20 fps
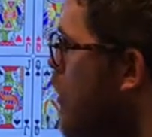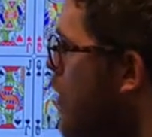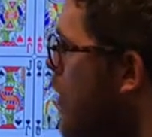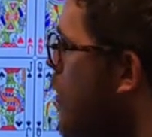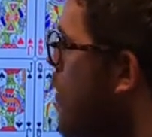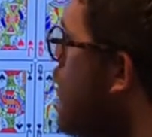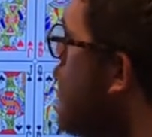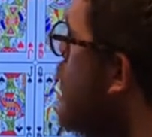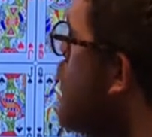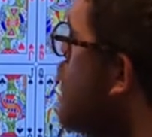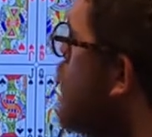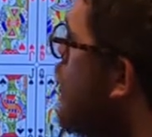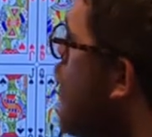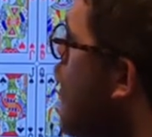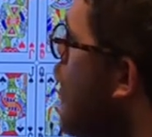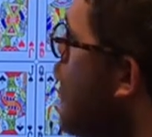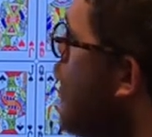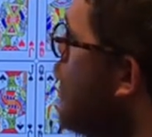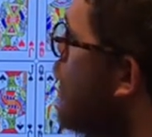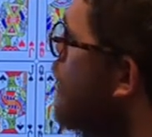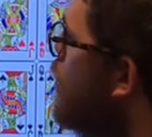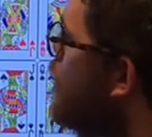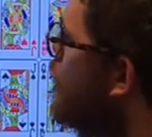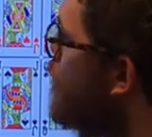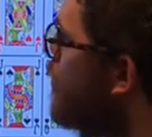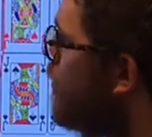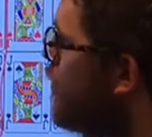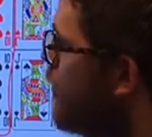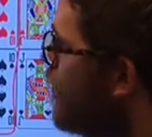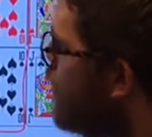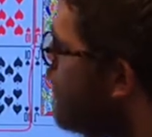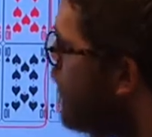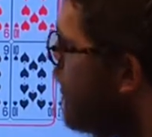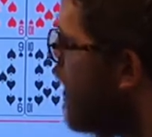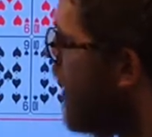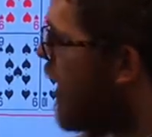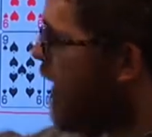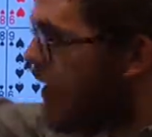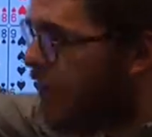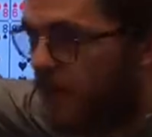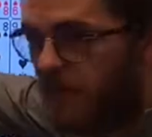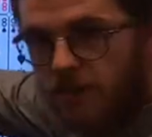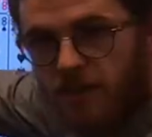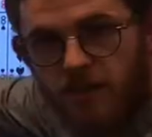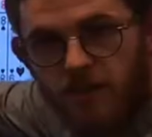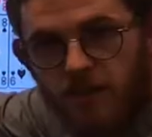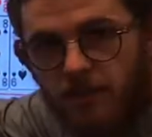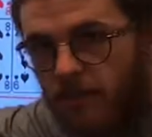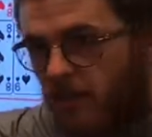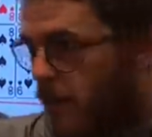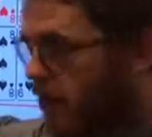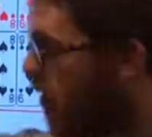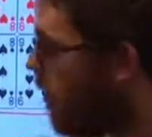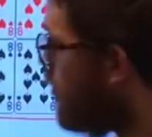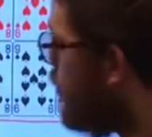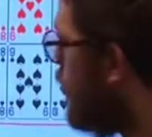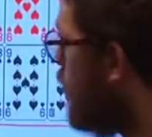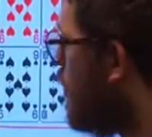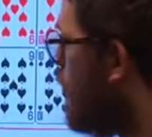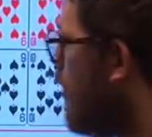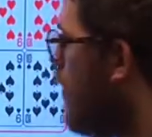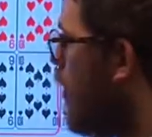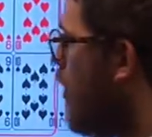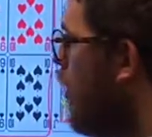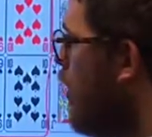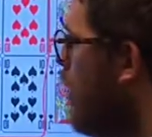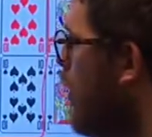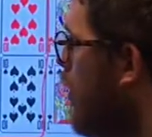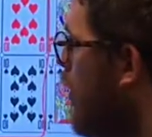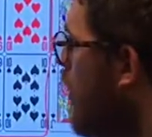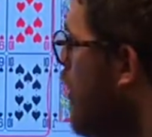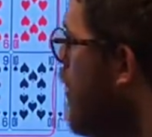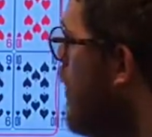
numbered cards. Ace isn't a numbered card.